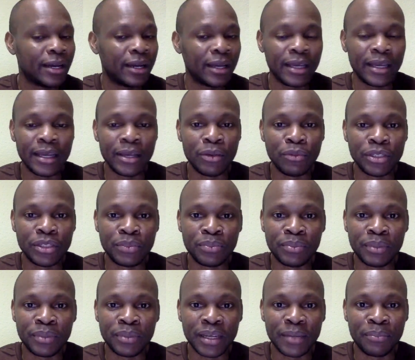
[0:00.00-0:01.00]

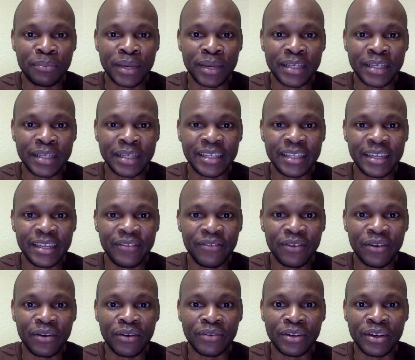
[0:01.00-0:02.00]
irrespective
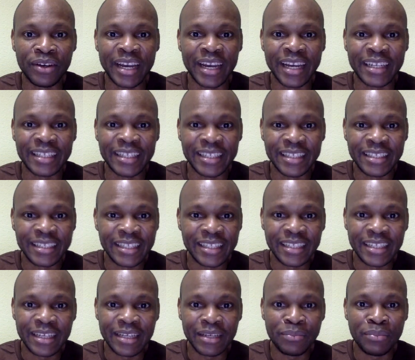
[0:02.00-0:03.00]
of your
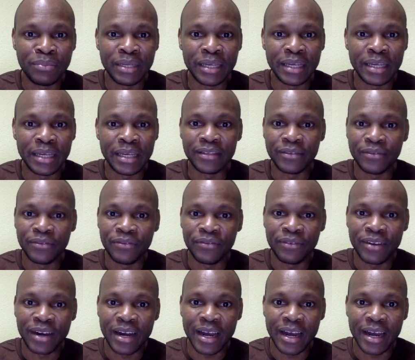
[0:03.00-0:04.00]
ethnicity, be it
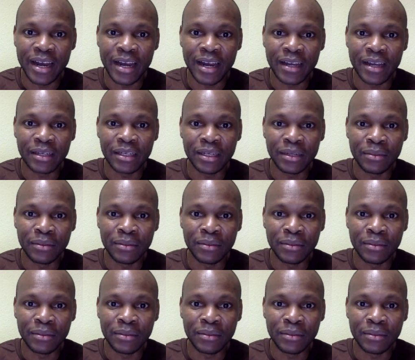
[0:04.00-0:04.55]
Vai,